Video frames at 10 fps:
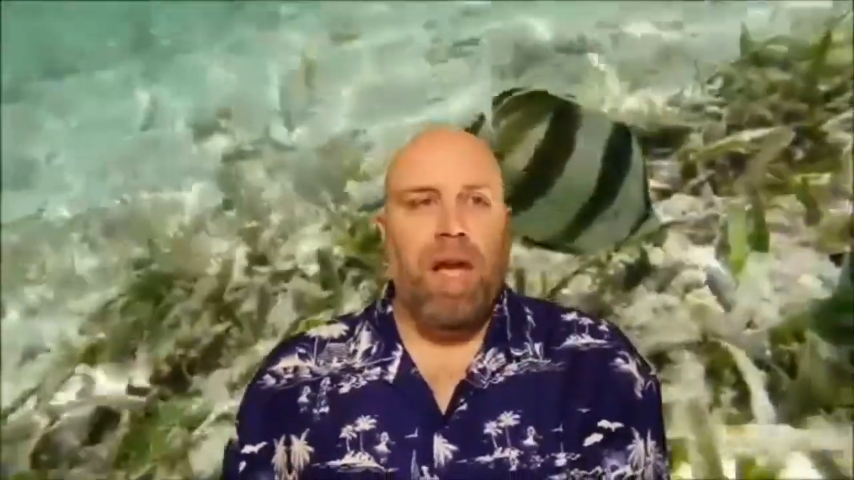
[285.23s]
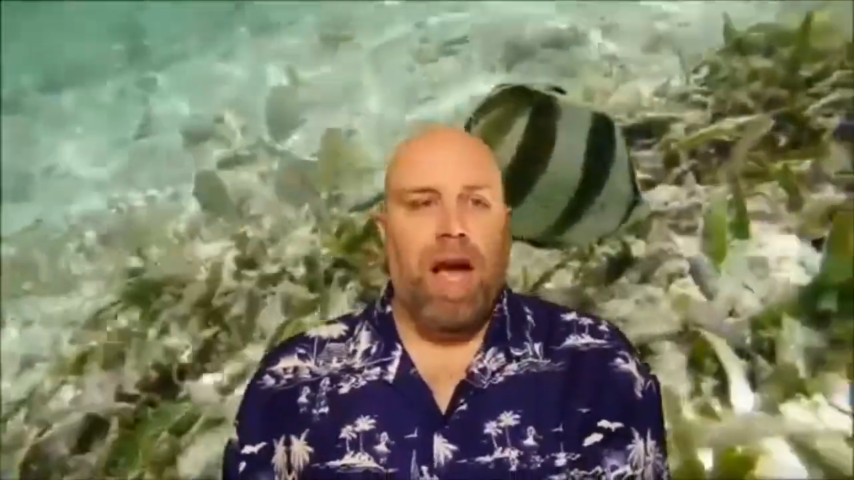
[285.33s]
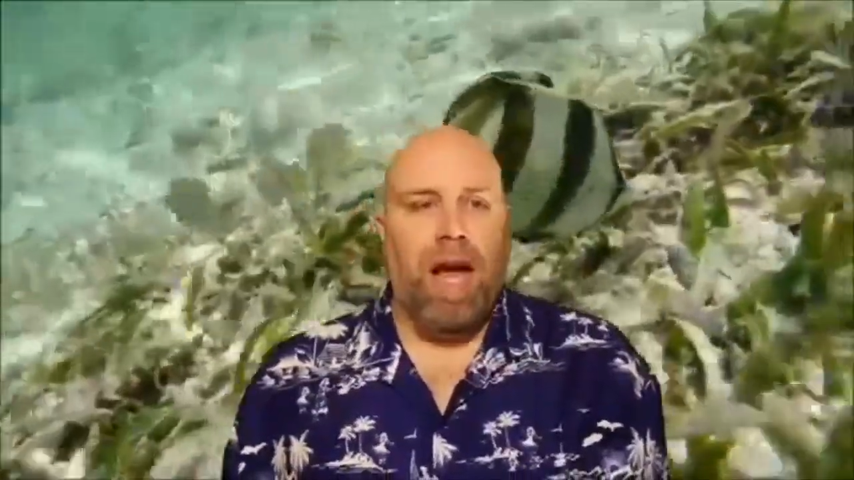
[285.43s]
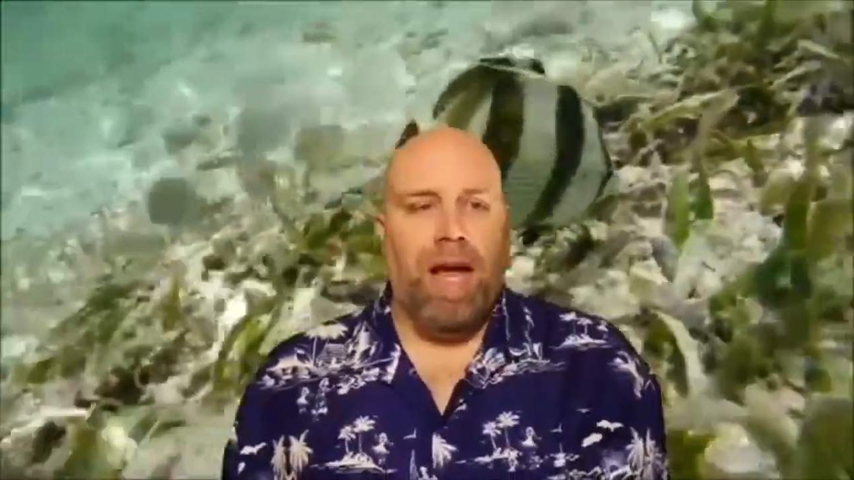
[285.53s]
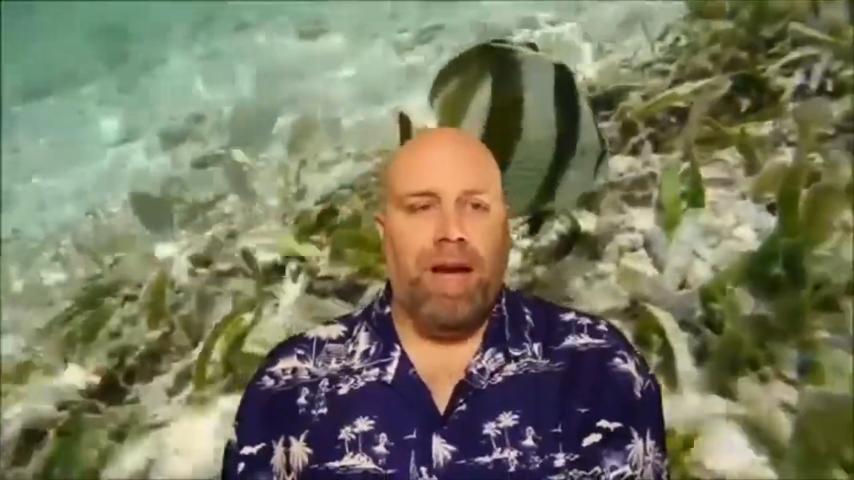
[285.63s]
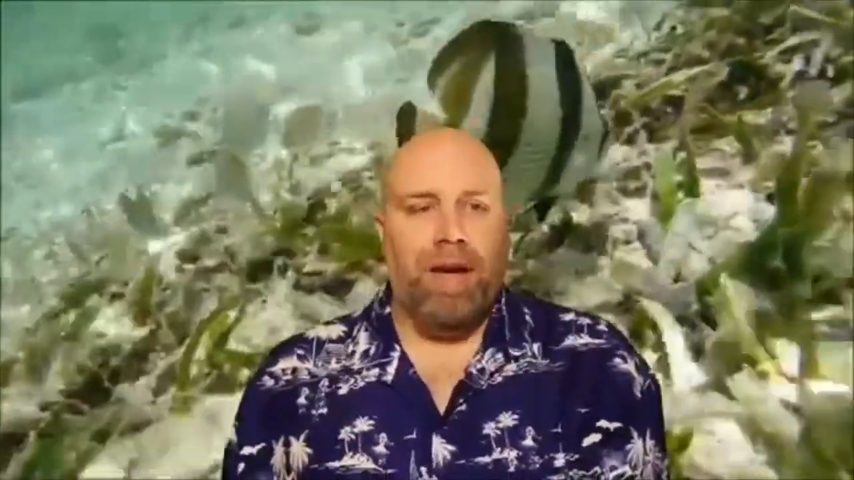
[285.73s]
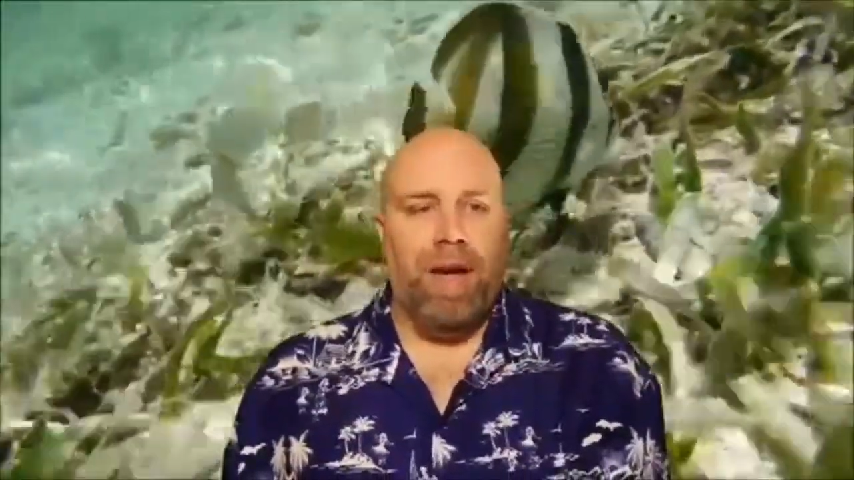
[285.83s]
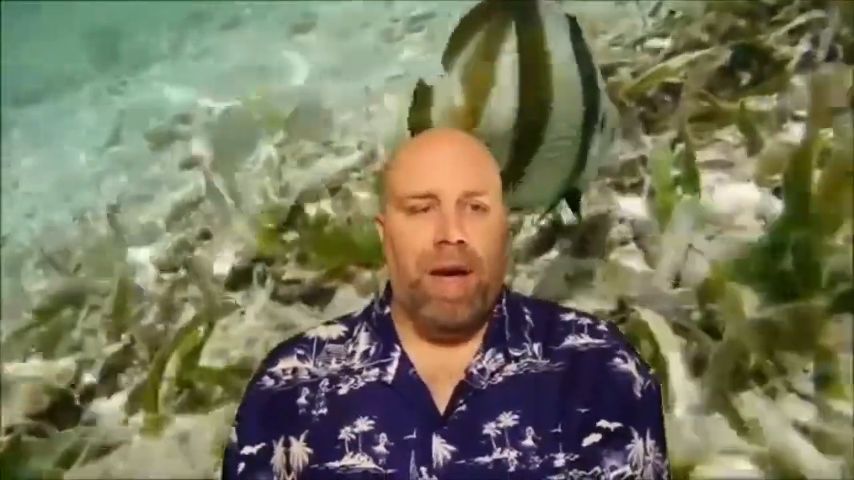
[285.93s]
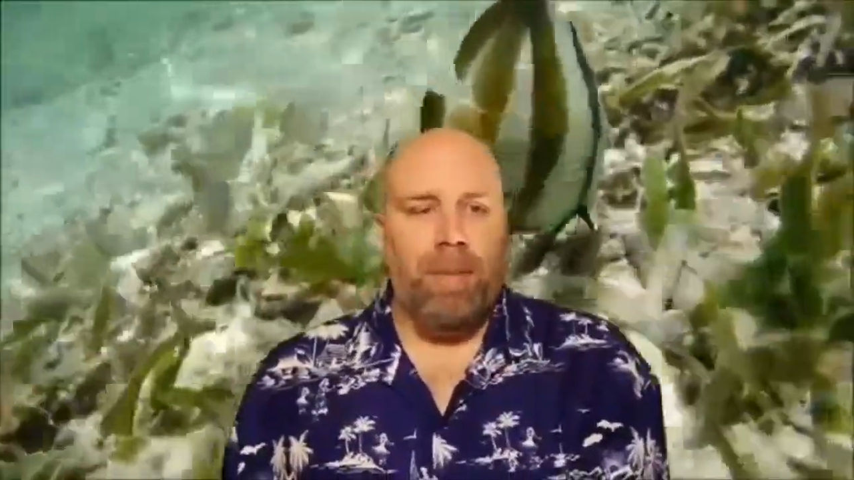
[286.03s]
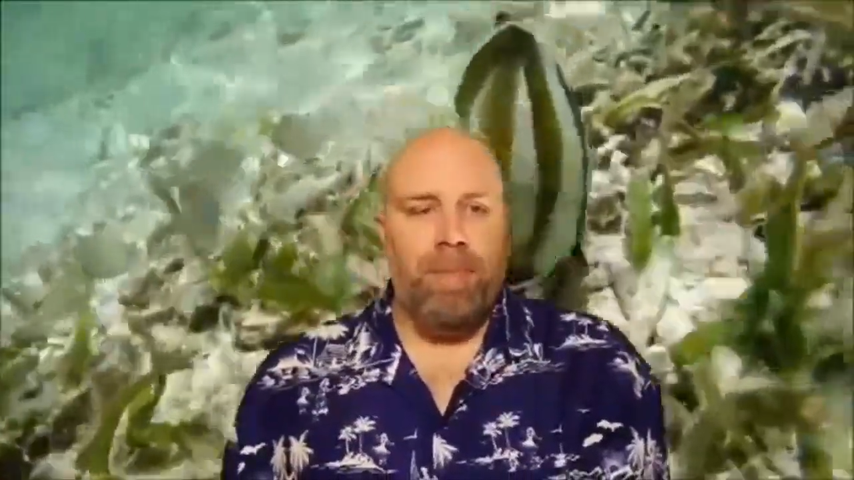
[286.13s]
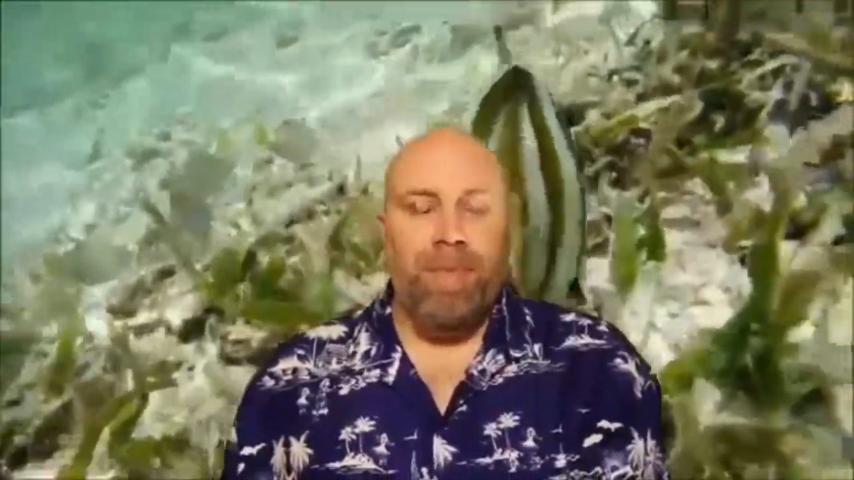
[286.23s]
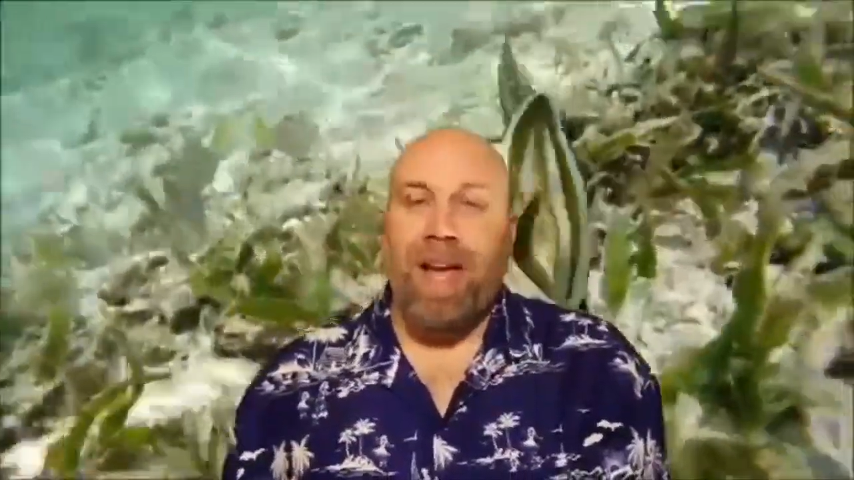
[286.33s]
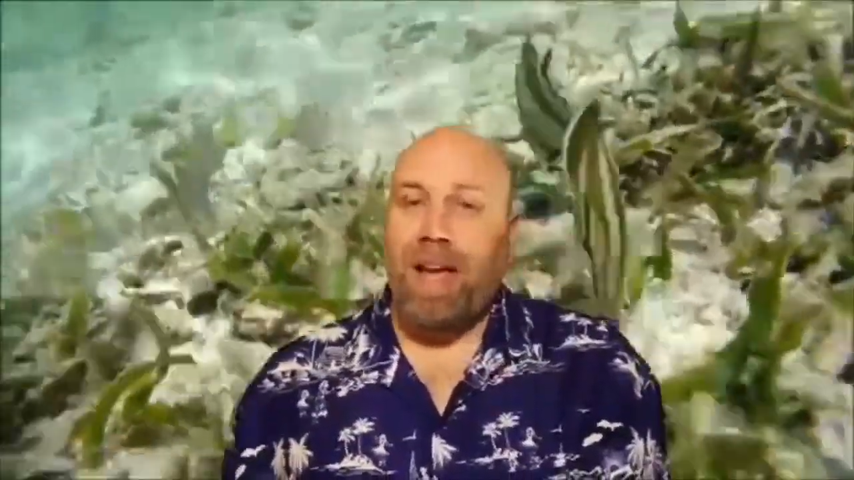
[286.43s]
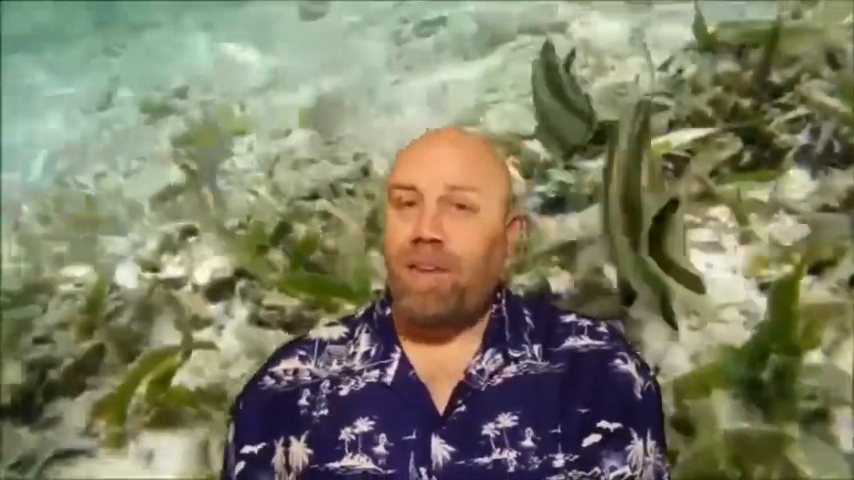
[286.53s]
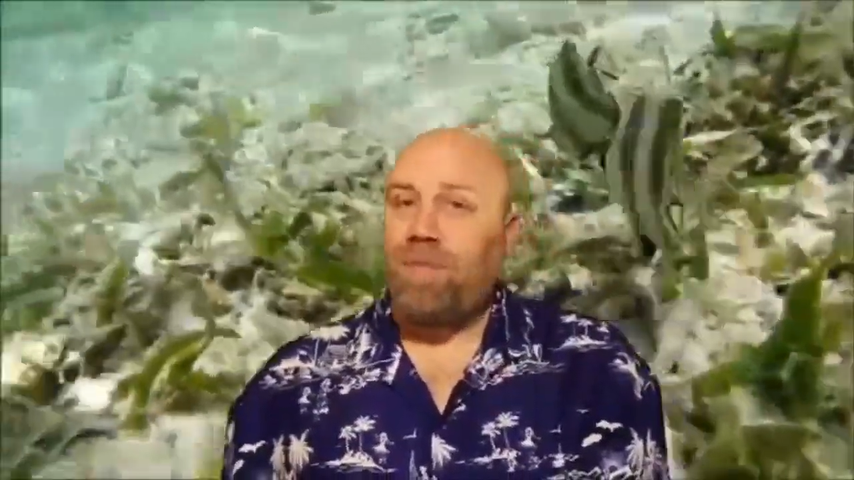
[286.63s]
And
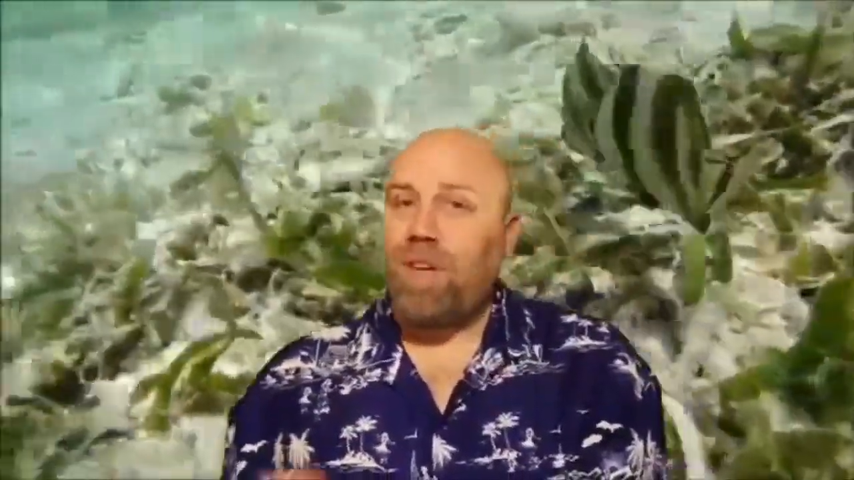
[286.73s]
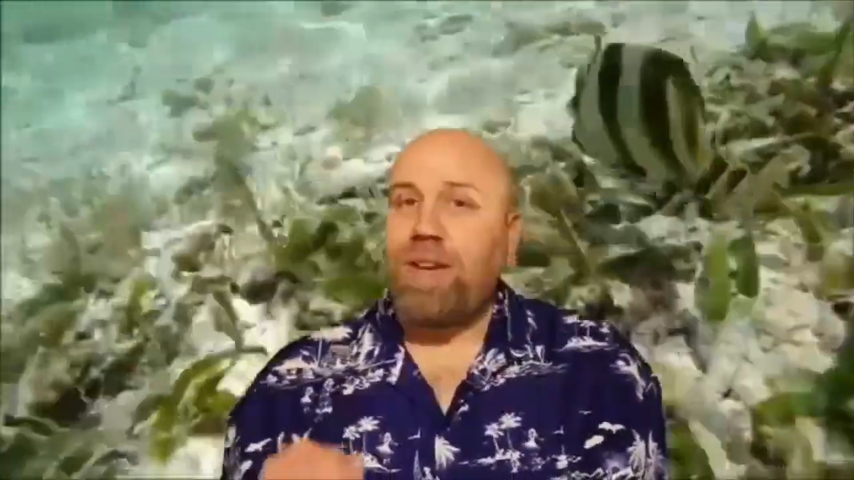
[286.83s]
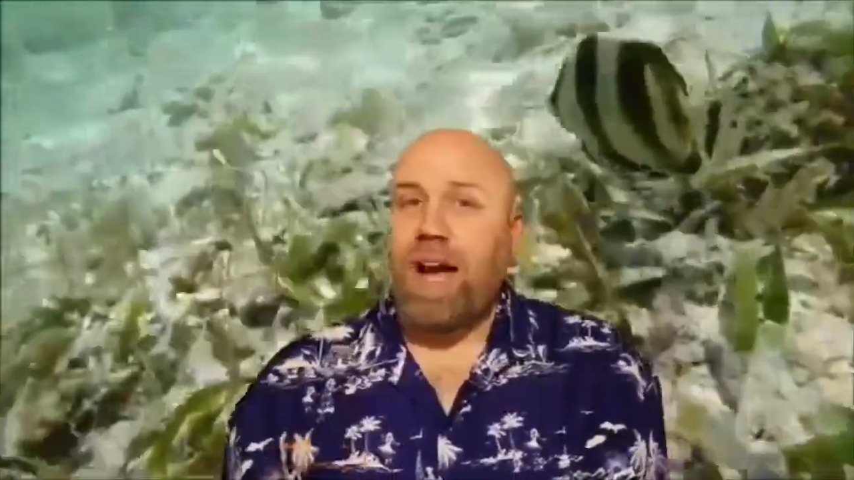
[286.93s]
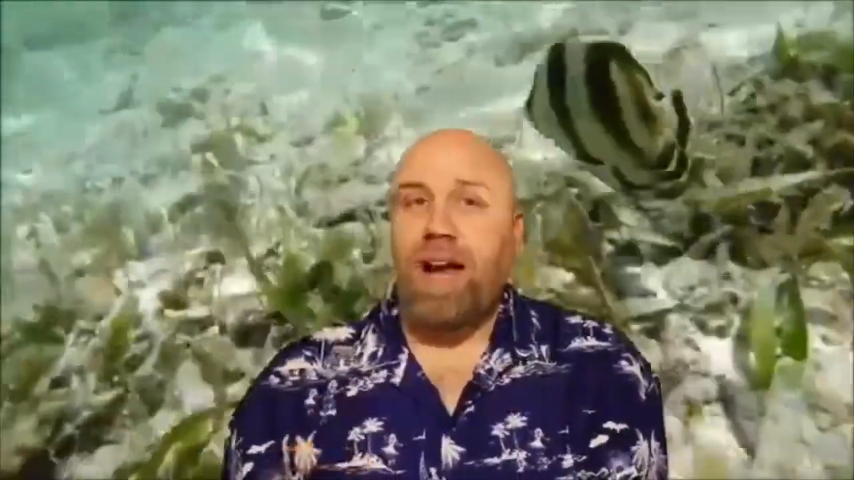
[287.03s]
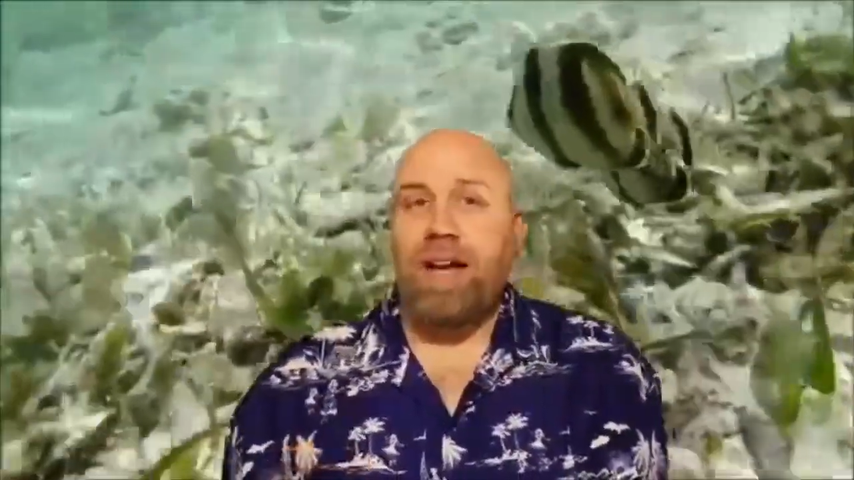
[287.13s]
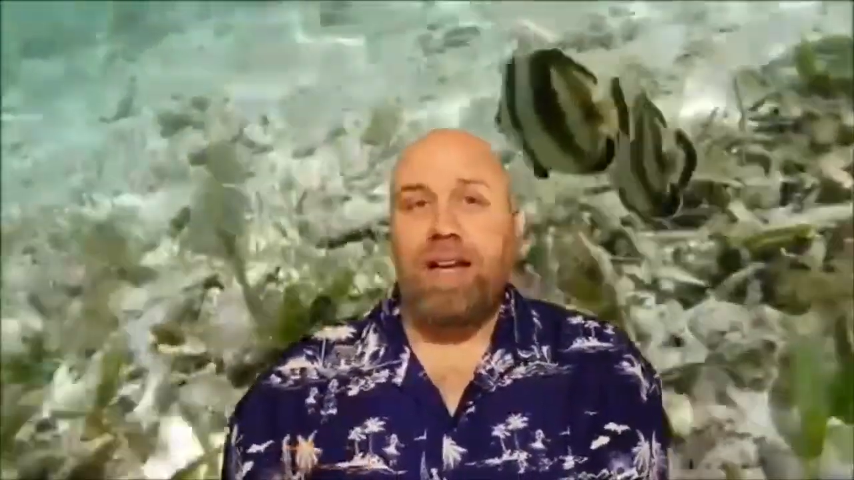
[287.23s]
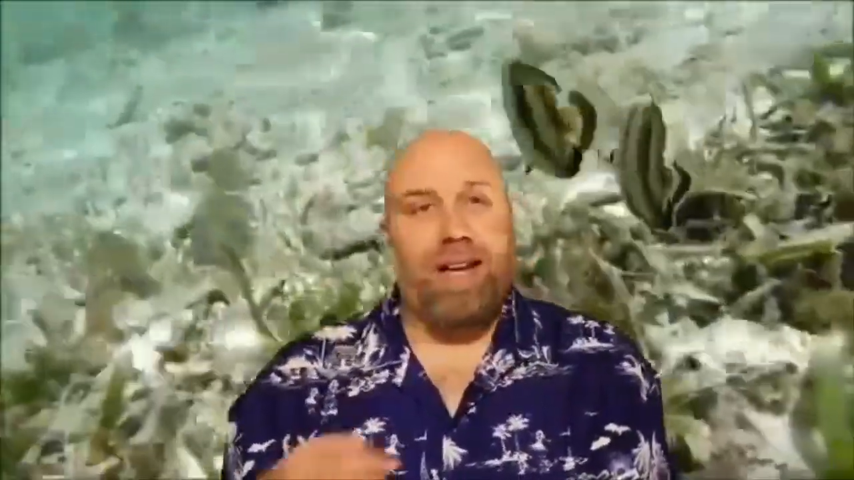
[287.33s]
hey, if you got